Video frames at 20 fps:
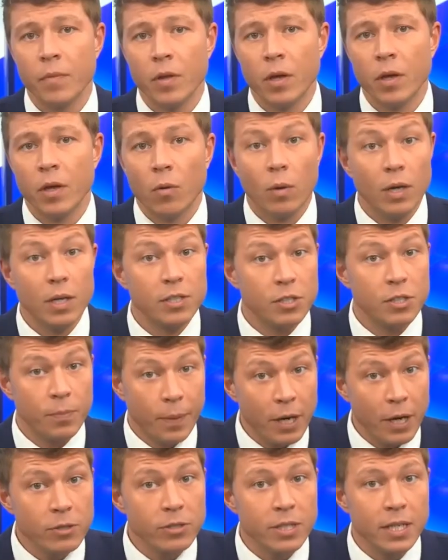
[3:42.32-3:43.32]
Well, it's
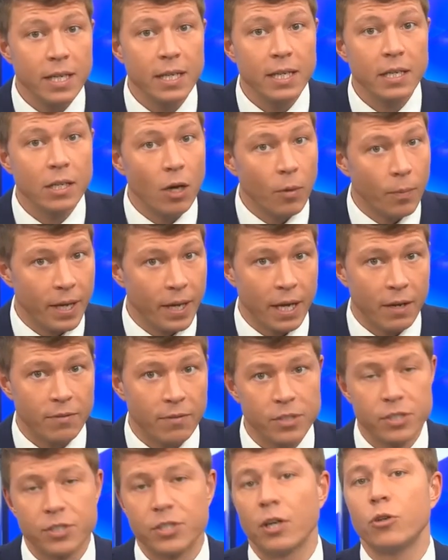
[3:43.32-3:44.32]
supposedly lobbying for
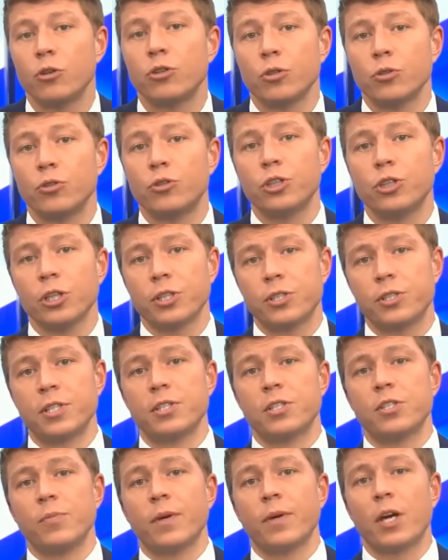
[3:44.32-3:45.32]
social justice
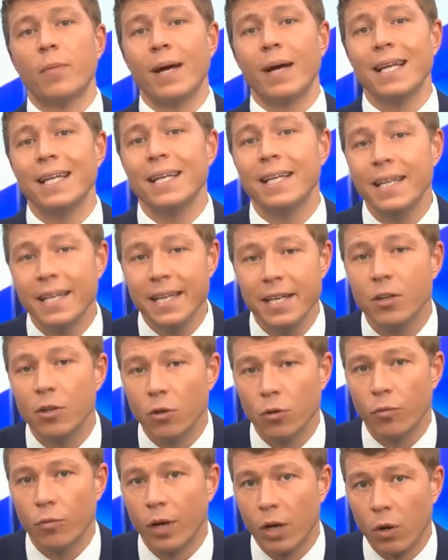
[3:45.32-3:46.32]
to become a legal
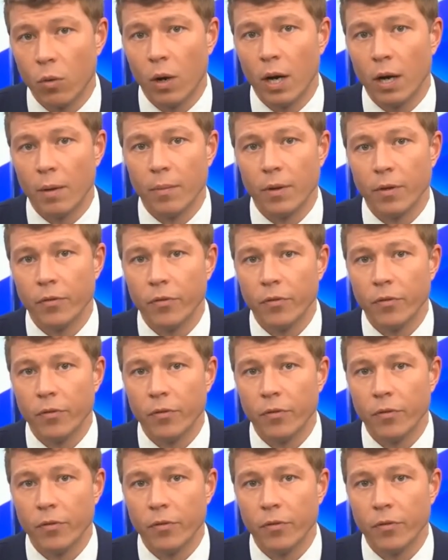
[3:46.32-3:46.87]
requirement.